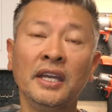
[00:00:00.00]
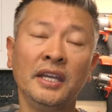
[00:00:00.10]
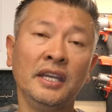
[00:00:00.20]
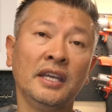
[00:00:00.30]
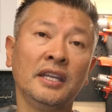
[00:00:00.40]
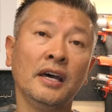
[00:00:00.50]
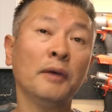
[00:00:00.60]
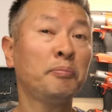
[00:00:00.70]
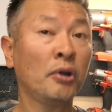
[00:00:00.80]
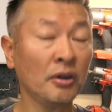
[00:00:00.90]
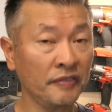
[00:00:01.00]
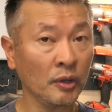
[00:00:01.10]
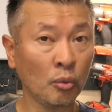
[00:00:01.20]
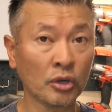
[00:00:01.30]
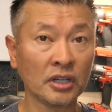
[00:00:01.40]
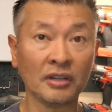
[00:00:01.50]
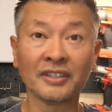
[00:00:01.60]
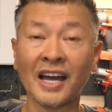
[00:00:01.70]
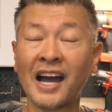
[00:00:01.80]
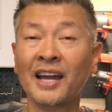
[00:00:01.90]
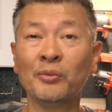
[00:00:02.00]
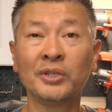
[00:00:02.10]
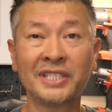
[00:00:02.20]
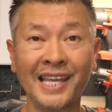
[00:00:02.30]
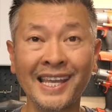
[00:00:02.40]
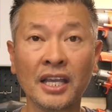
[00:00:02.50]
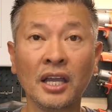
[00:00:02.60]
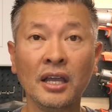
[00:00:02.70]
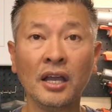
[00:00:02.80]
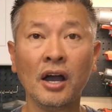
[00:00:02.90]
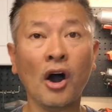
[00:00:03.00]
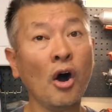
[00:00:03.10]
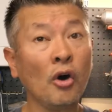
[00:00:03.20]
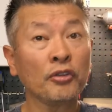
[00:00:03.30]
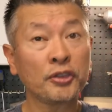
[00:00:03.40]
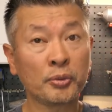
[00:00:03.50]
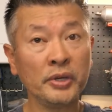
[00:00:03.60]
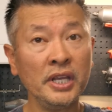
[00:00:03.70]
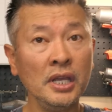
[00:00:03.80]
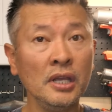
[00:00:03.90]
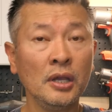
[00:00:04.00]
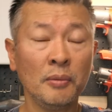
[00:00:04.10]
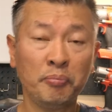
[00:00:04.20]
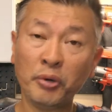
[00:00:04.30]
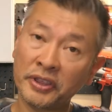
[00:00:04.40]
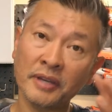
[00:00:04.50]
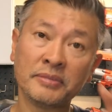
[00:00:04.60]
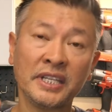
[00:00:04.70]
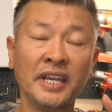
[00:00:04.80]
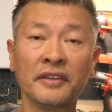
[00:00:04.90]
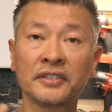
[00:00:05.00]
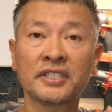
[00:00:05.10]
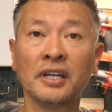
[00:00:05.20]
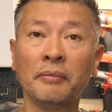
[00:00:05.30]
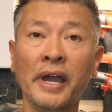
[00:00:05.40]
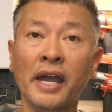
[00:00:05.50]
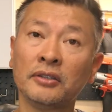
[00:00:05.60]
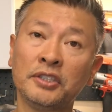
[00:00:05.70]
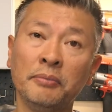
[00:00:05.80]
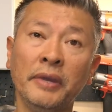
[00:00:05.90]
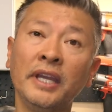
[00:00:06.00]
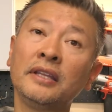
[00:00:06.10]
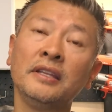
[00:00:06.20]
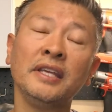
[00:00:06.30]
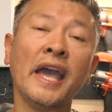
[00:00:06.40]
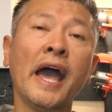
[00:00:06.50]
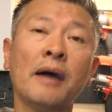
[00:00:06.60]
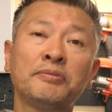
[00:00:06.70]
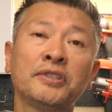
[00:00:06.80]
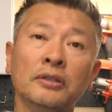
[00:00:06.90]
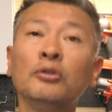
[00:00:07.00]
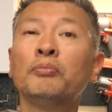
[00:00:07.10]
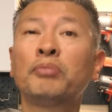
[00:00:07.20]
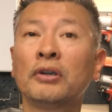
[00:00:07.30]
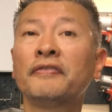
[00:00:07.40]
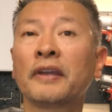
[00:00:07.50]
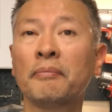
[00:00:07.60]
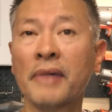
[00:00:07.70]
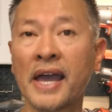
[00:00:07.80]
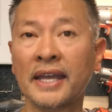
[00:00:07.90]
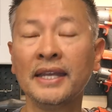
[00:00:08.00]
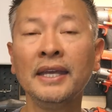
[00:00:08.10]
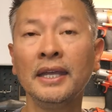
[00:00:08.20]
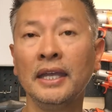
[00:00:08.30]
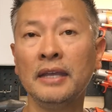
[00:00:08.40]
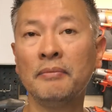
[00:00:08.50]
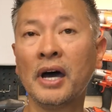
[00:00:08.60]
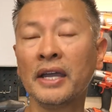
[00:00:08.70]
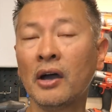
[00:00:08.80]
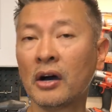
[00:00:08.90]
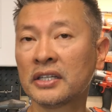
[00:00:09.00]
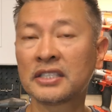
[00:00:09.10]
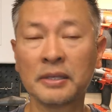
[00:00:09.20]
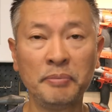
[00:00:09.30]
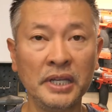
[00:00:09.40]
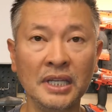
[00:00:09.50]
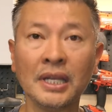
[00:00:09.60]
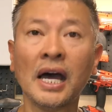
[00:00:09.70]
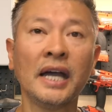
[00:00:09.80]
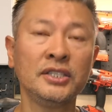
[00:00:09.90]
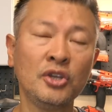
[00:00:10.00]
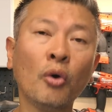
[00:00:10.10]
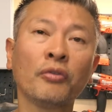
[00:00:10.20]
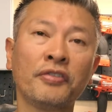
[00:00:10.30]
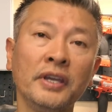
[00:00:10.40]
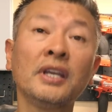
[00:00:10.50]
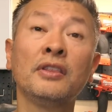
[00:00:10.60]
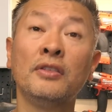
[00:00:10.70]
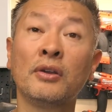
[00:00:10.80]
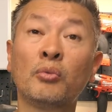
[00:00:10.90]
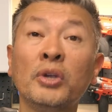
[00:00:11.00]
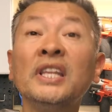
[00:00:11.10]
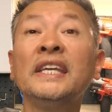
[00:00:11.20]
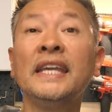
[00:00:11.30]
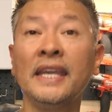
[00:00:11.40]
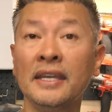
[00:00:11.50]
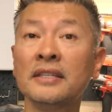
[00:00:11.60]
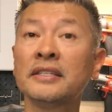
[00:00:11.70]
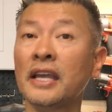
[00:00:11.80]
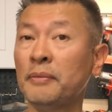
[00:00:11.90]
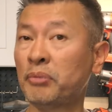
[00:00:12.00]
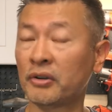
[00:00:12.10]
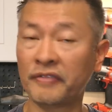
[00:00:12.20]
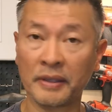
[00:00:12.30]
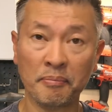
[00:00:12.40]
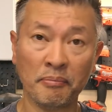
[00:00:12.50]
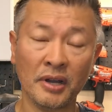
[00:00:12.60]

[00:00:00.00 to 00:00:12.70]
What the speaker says: In a perfect world, I would take all three, put them together somehow to make the absolute perfect mat. In my honest opinion, I don't think there really is a perfect